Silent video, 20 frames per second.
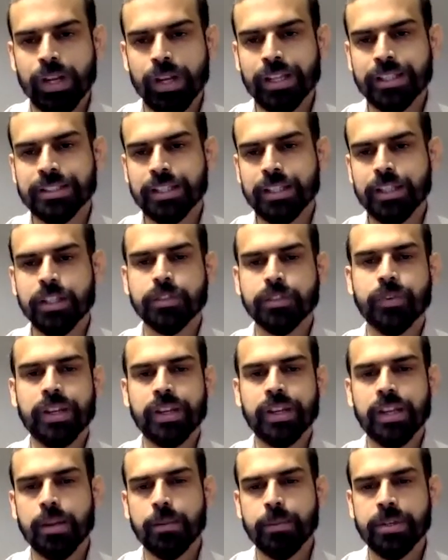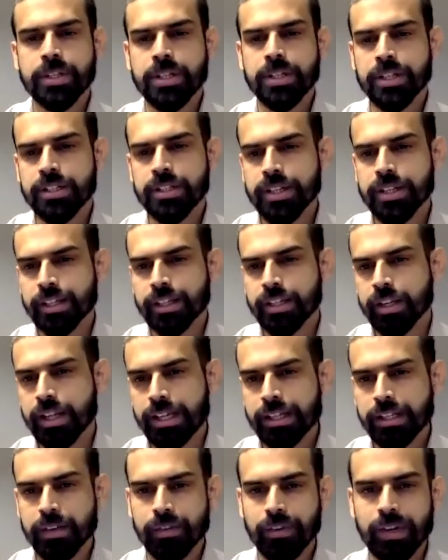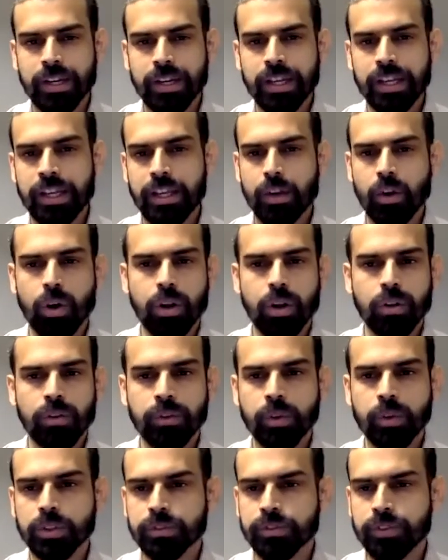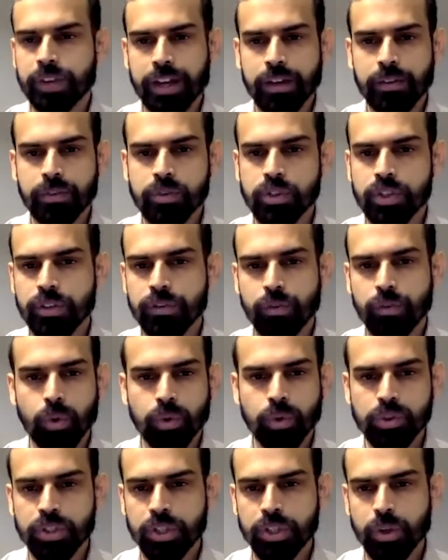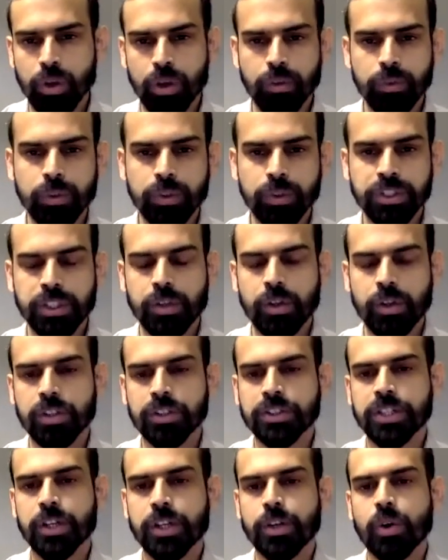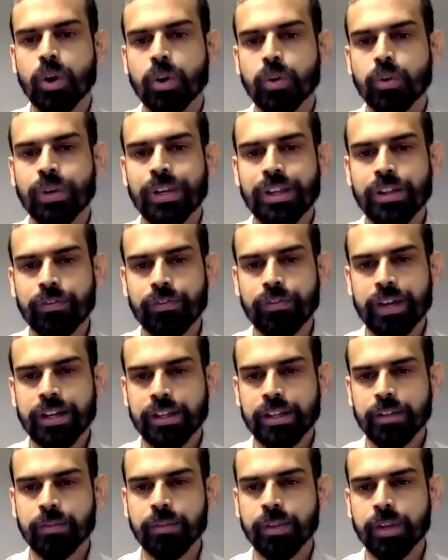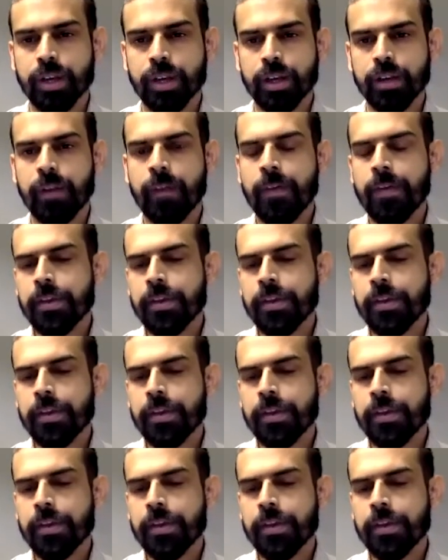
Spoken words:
let's say, there's very limited internet connectivity and all of those 5G, 4G, and all of those technologies are not really effective there.